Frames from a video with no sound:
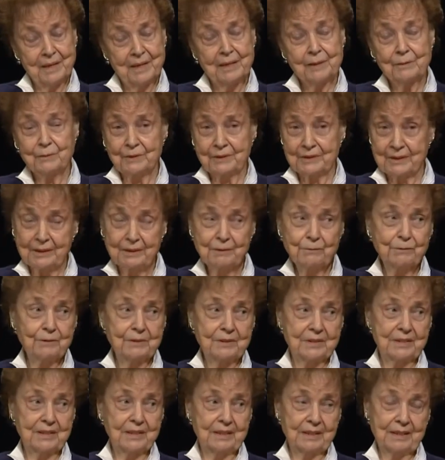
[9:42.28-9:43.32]
It was
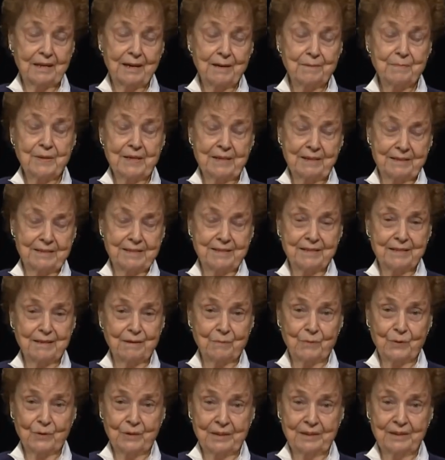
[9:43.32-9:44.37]
interesting. I met
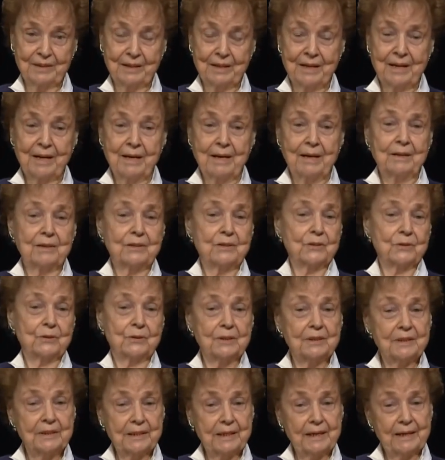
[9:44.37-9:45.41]
someone
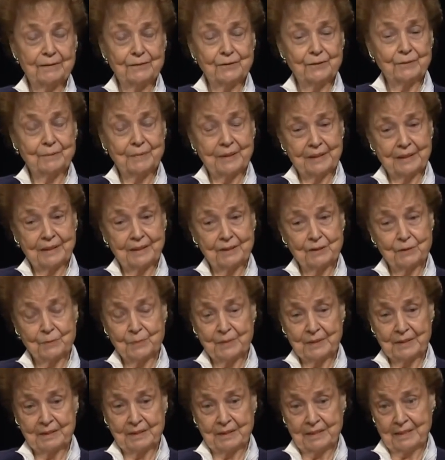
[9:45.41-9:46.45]
shortly after my
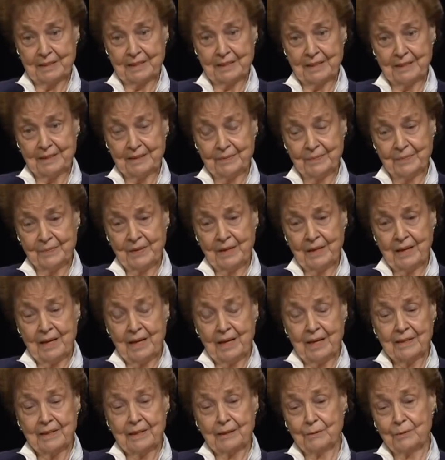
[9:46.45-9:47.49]
husband died
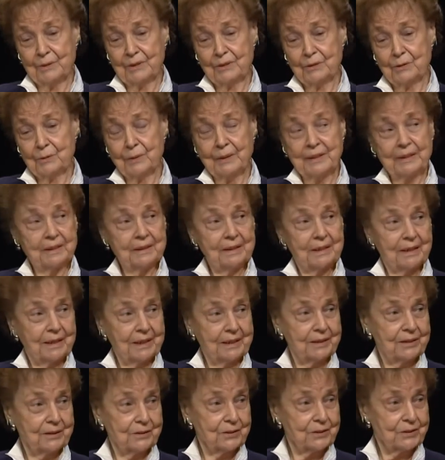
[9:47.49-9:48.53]
that was
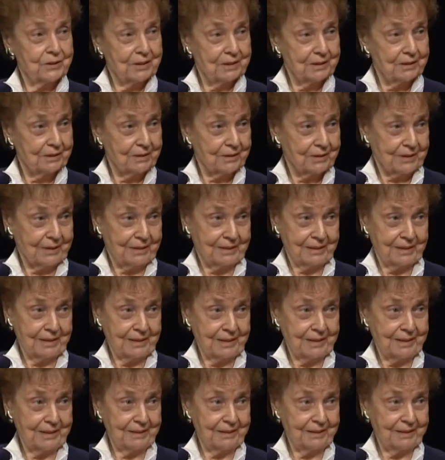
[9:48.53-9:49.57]
29 years younger than
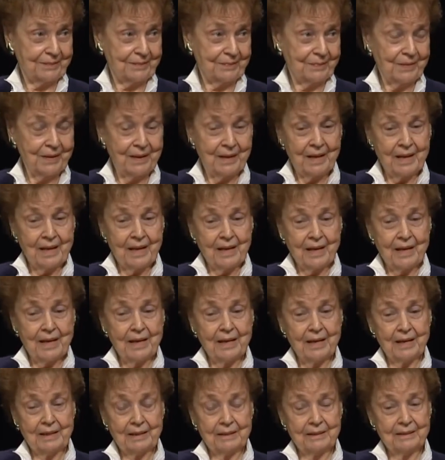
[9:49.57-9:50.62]
I.
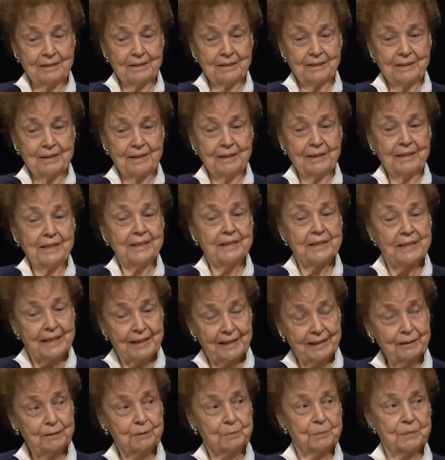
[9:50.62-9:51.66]
And he
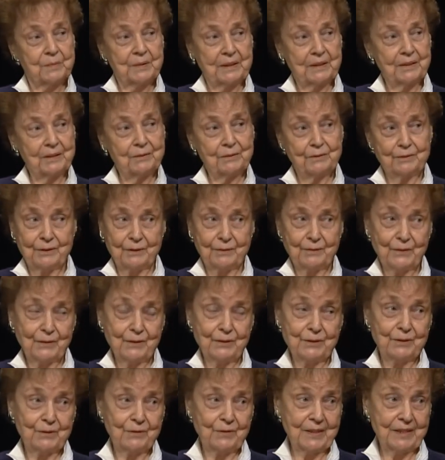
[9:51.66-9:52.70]
helped me through the
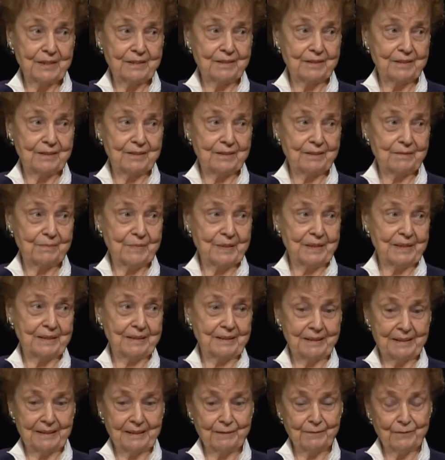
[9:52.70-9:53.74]
first phases of my
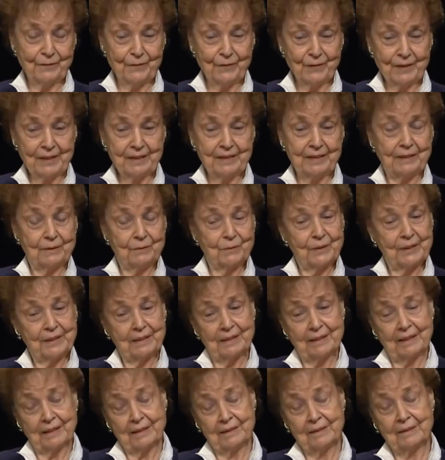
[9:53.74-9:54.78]
life. And then we
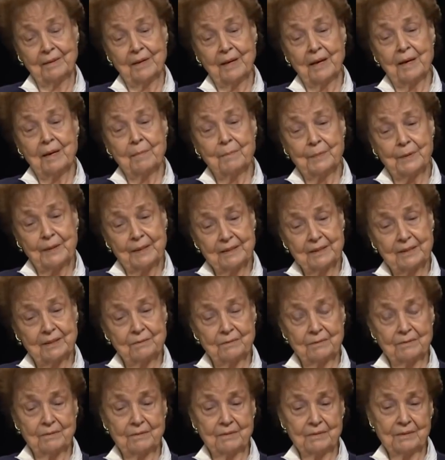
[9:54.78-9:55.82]
had a
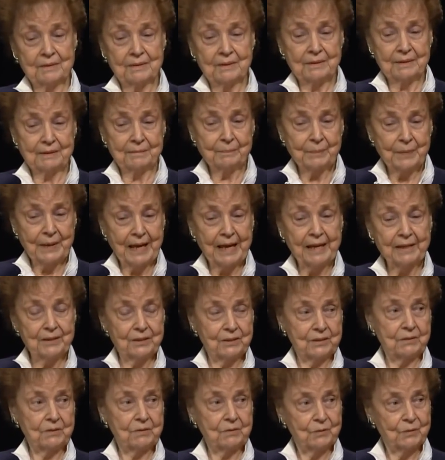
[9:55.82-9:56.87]
pleasant
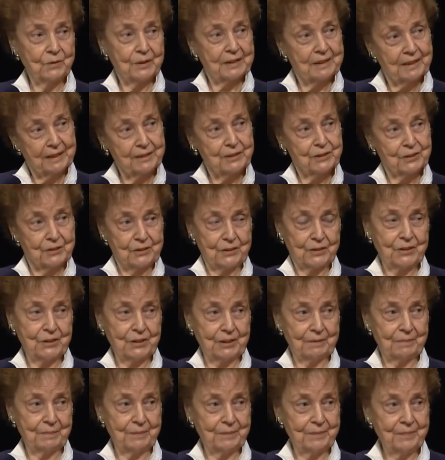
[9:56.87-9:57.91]
companion
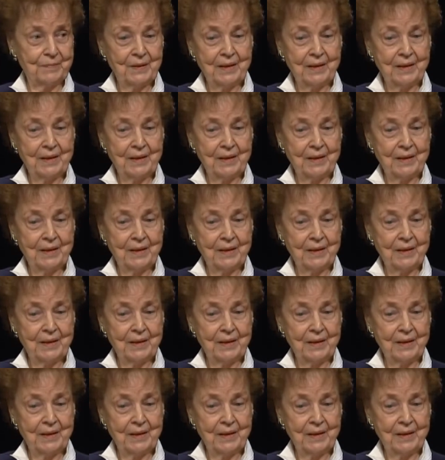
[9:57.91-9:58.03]
relationship.